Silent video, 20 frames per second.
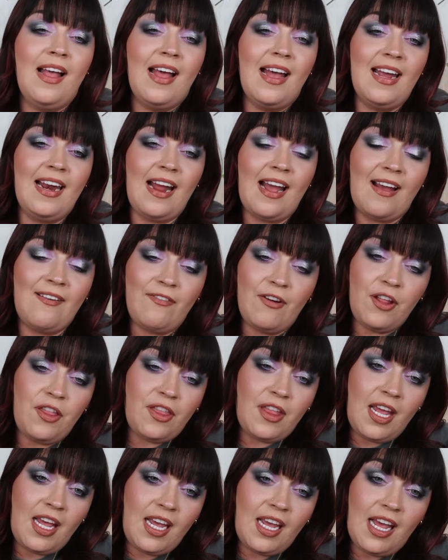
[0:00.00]
and
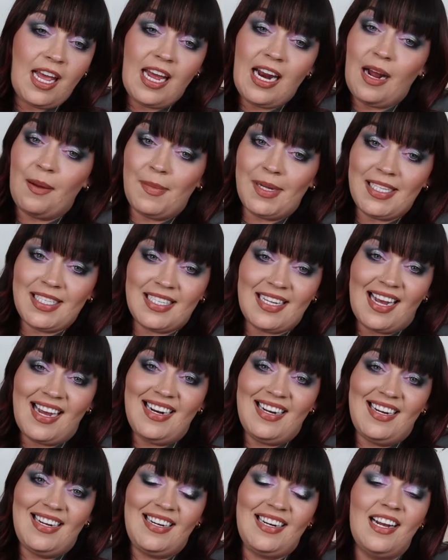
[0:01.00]
everything, and I'm
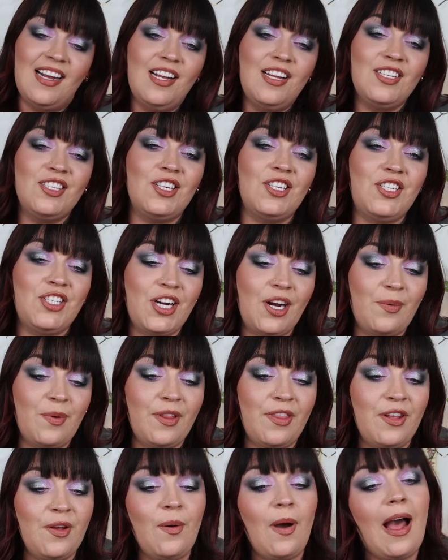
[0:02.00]
excited to share
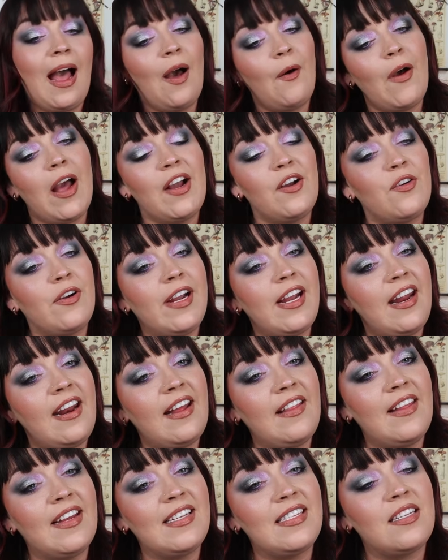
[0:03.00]
with you how I
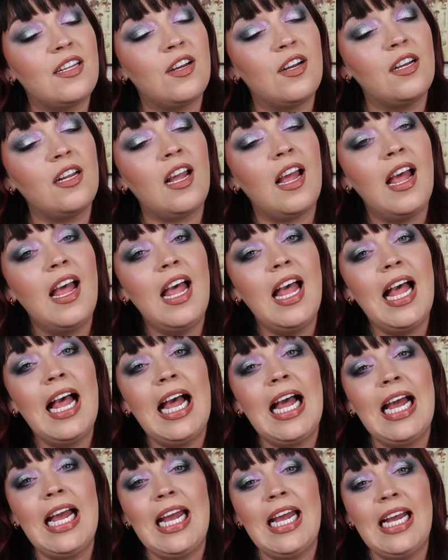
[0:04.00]
created this look
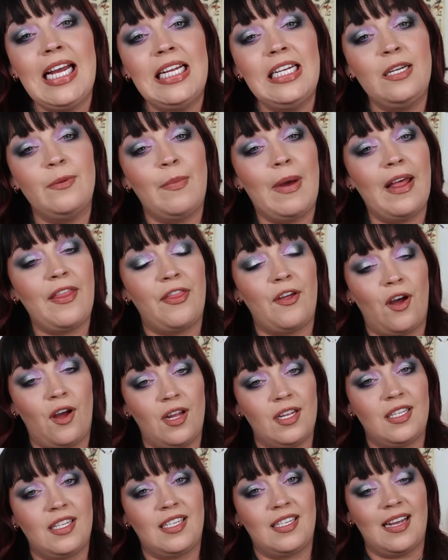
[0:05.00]
and my
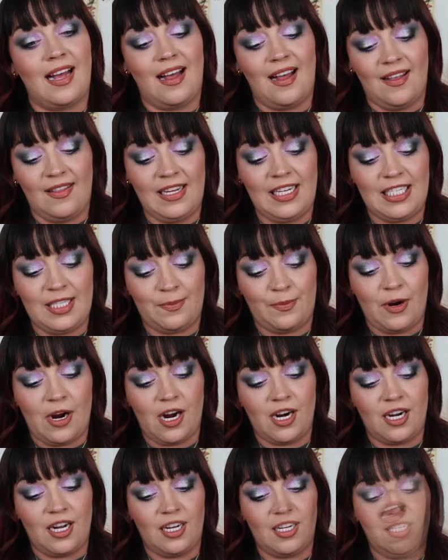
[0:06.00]
thoughts on these
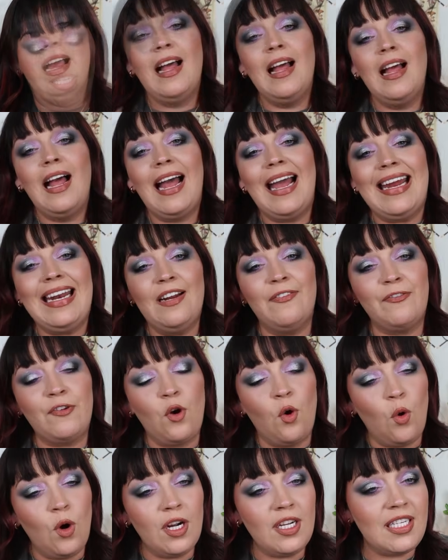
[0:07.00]
products. And of
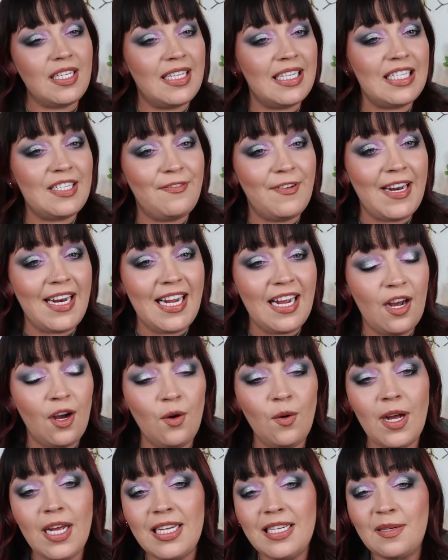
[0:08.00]
course, this
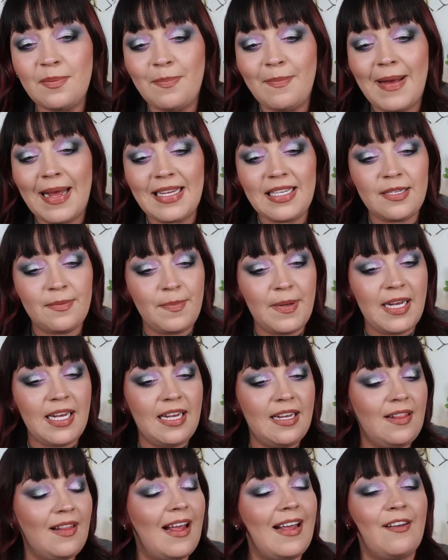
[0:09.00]
video is meant to
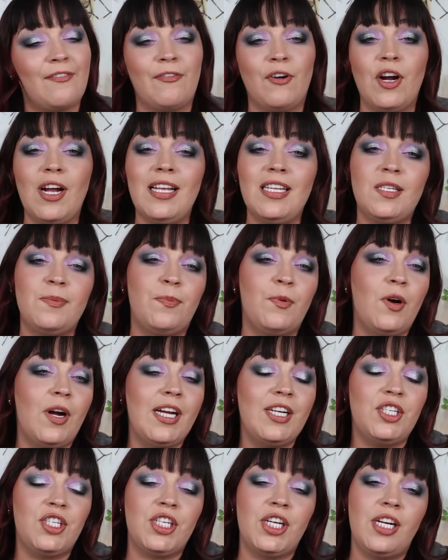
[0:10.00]
be for
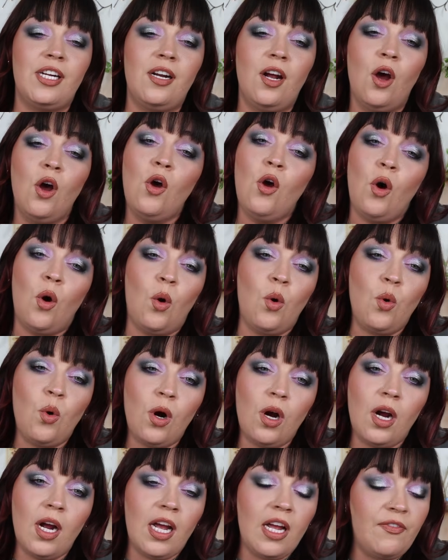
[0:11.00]
inspiration,
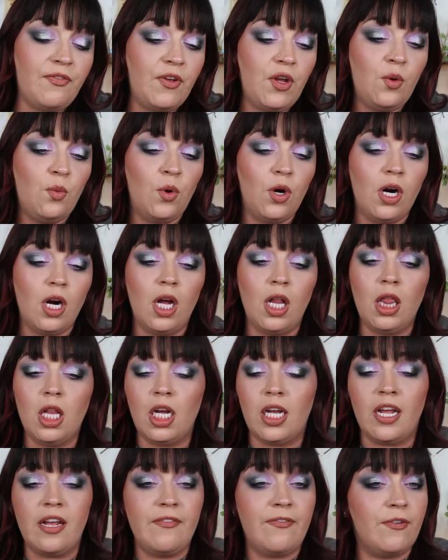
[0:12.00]
or if you were
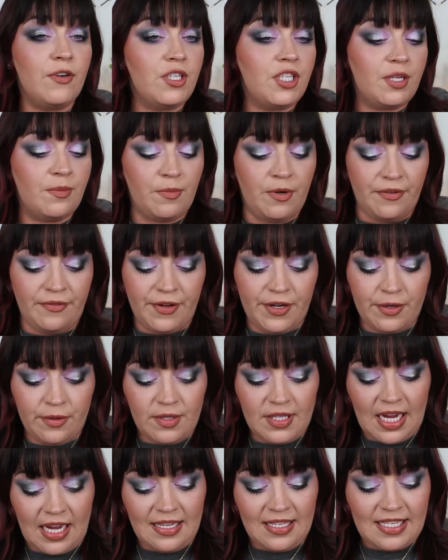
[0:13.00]
looking for some
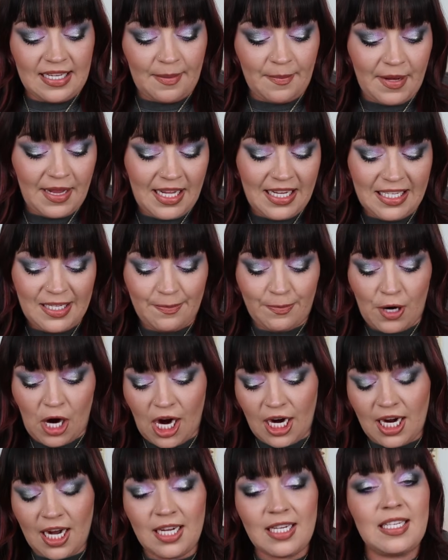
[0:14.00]
reviews on some of these
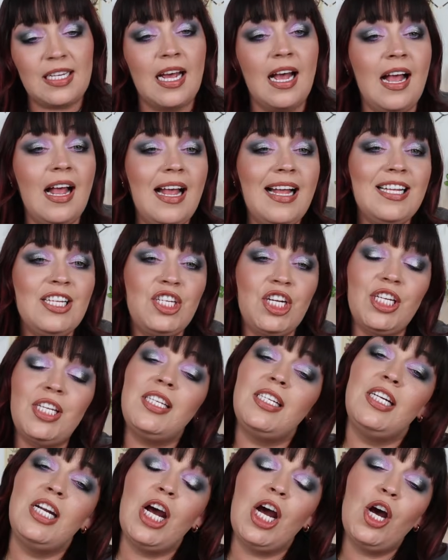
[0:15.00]
products,
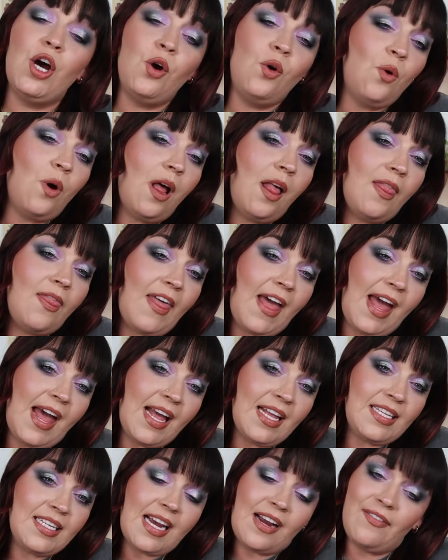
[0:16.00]
just know
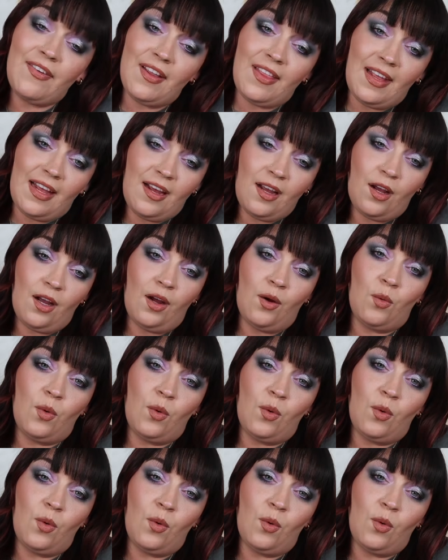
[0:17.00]
that everything